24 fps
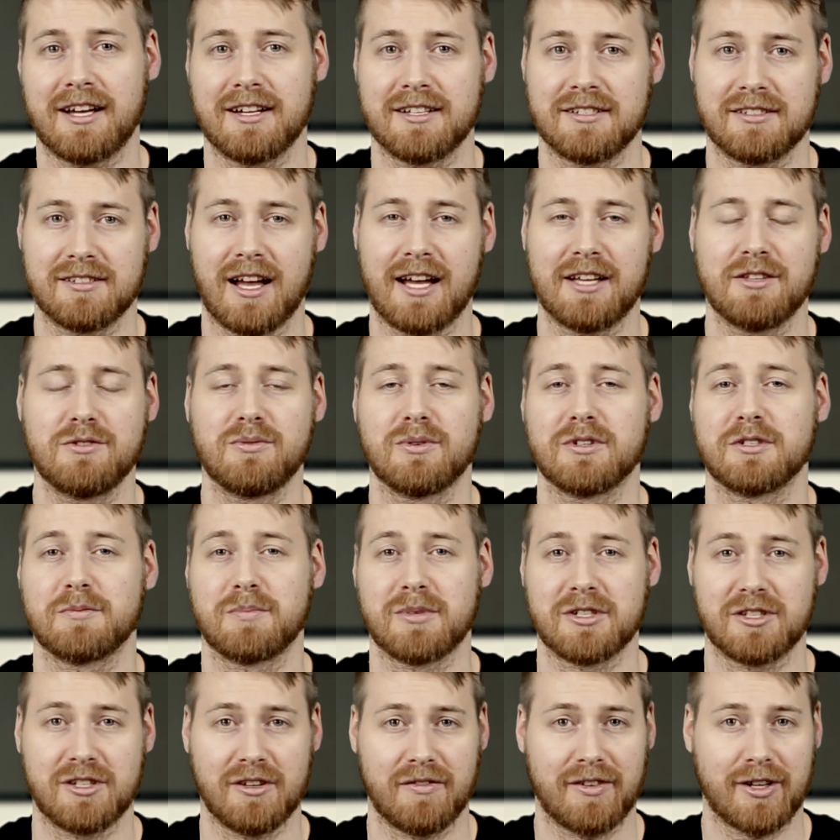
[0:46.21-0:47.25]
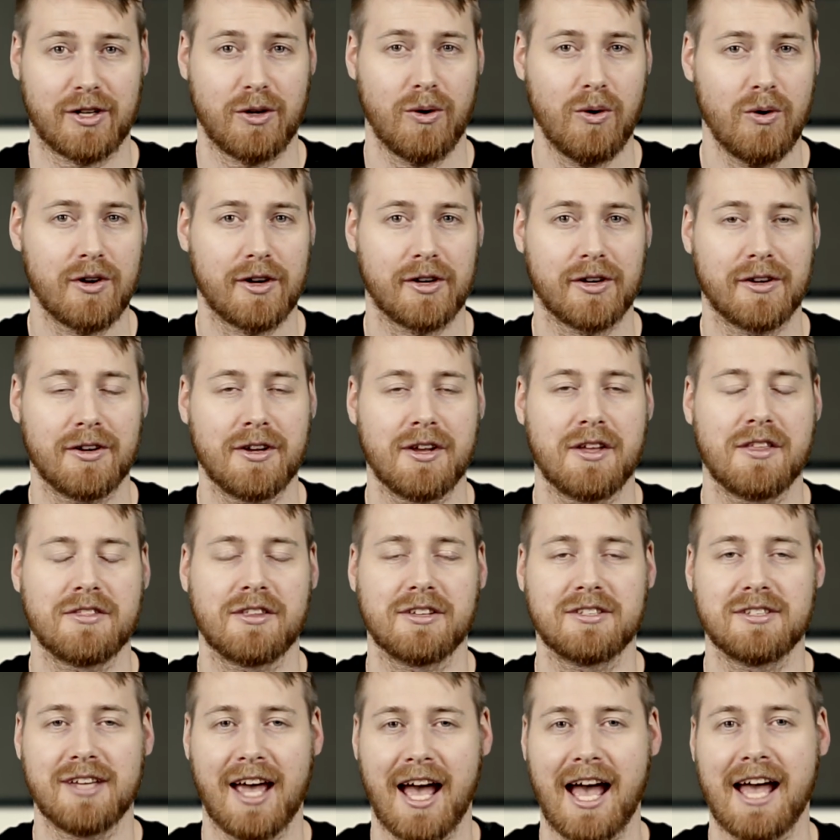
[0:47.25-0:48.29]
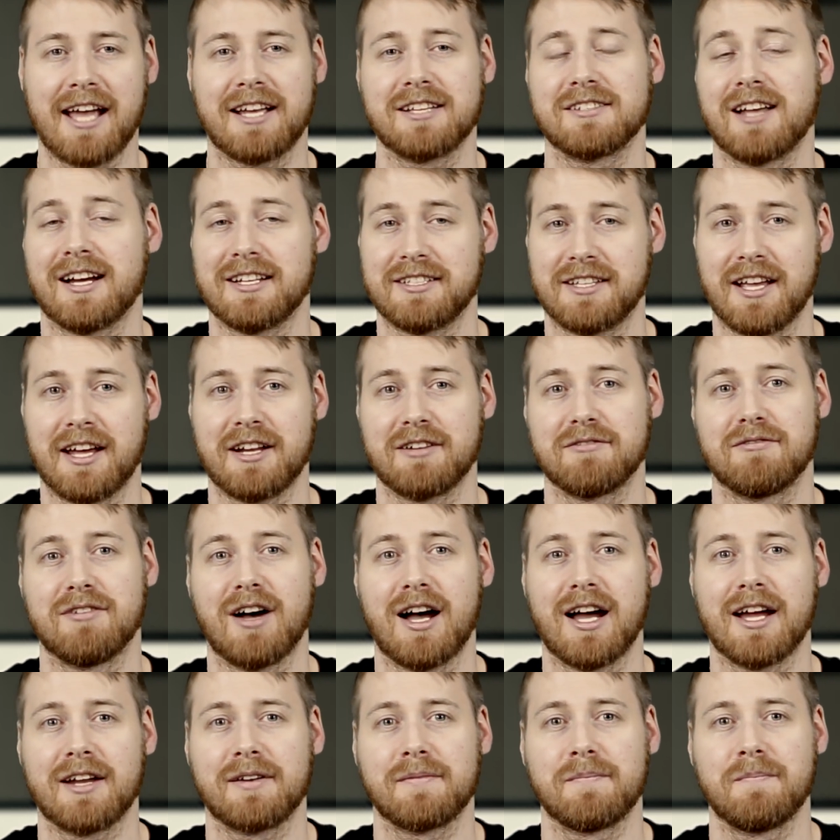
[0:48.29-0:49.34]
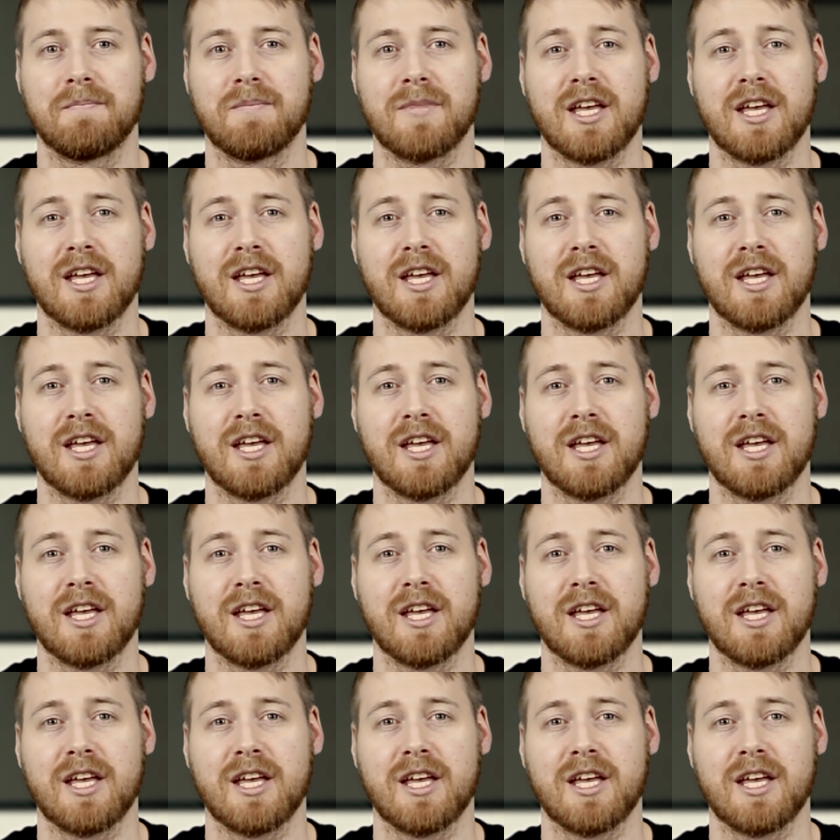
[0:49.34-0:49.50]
assigned to a specific order, the tag is identified.